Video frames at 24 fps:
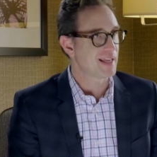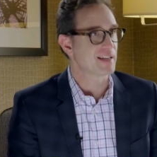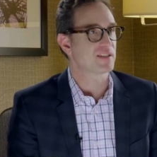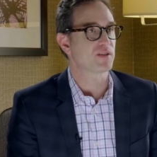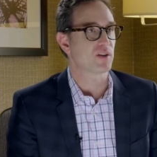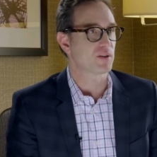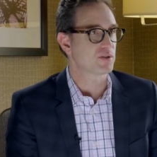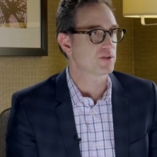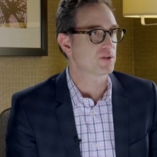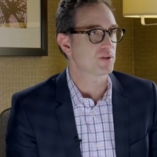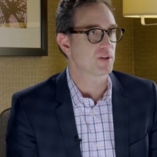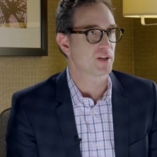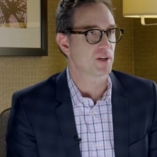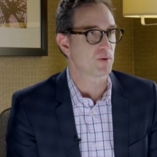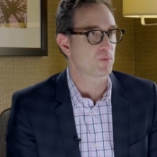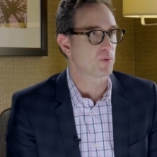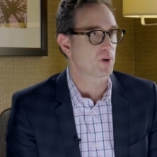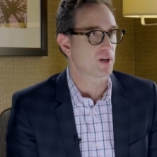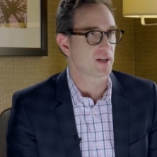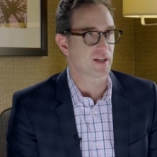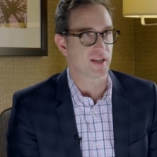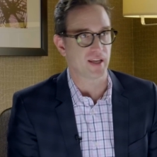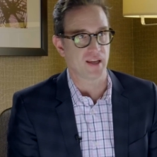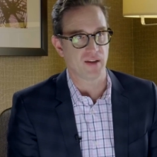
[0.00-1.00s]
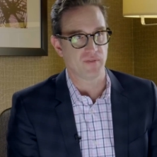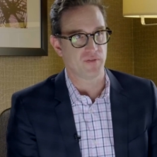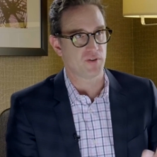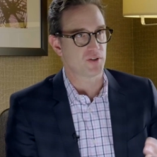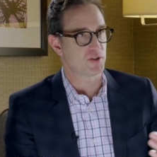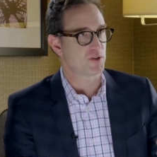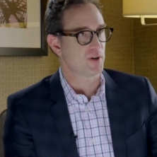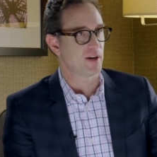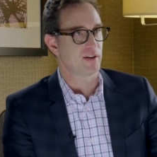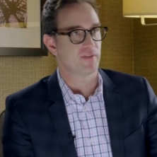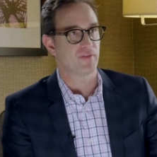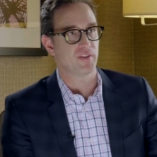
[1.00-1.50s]
that's also going to work if you're
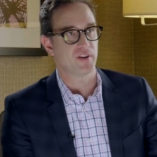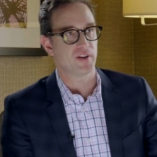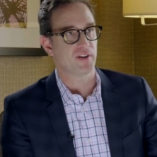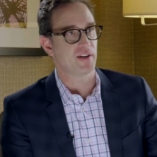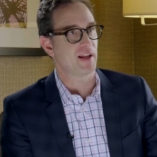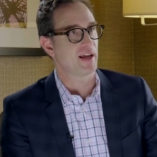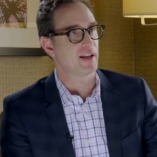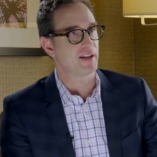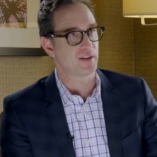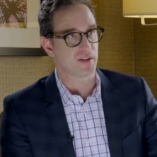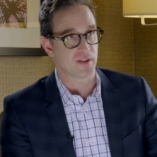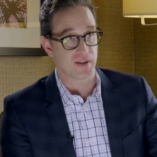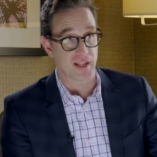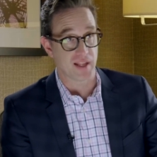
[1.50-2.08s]
trying to figure out how to